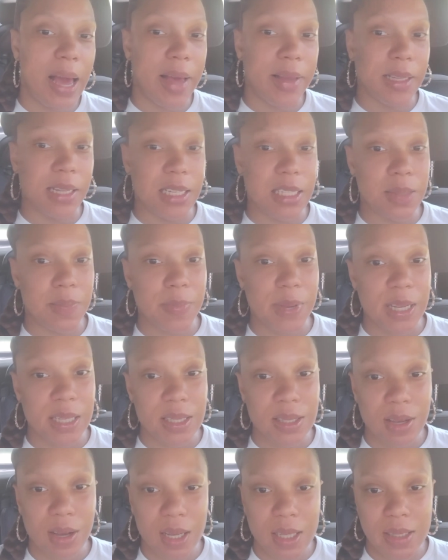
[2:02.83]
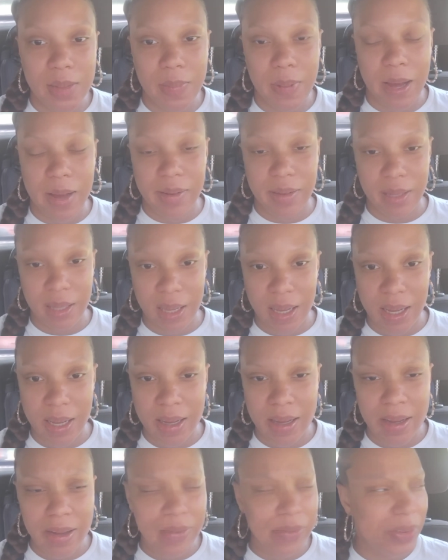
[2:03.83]
got these big talks about
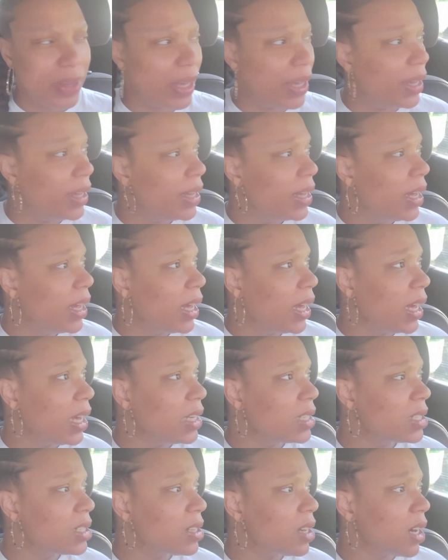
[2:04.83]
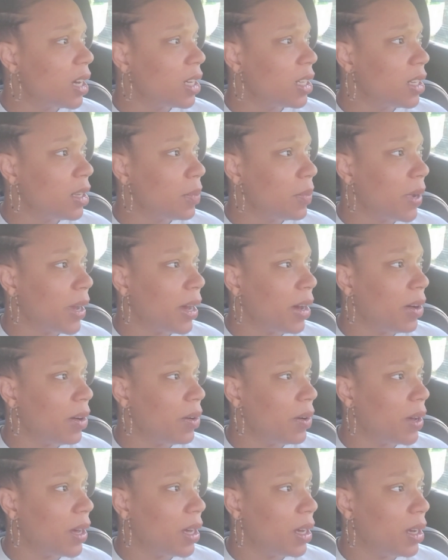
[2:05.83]
love and he's talking
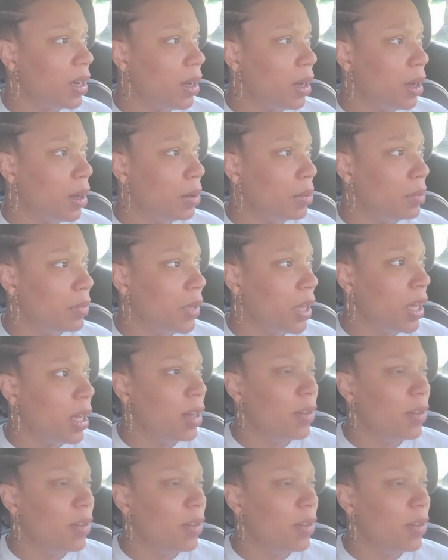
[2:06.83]
about um,